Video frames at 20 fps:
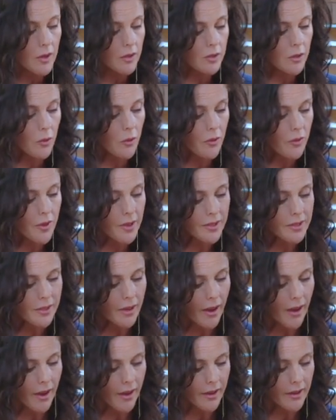So this
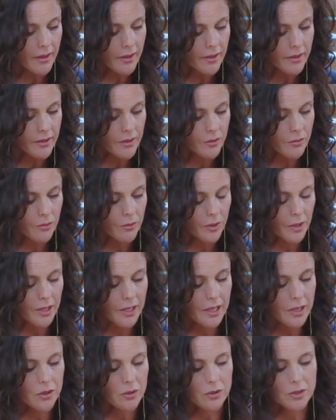guy is
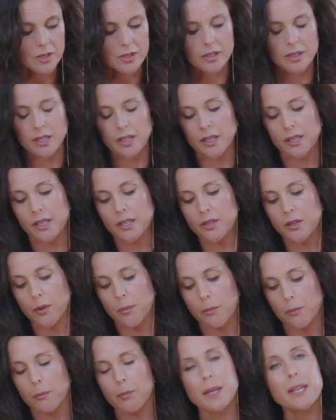really interesting. These are
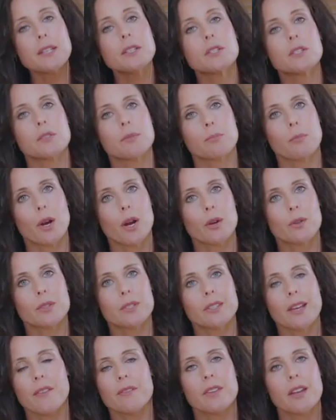beet
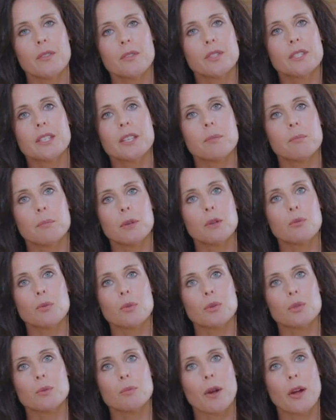sprouts. I've never seen
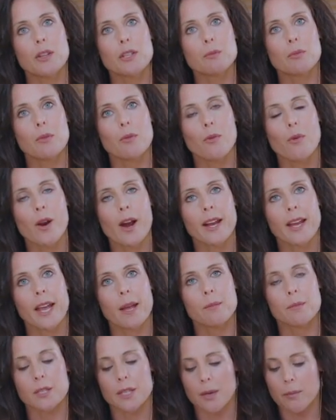beetroot sprouts before I
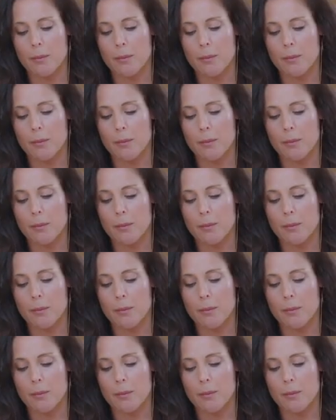came to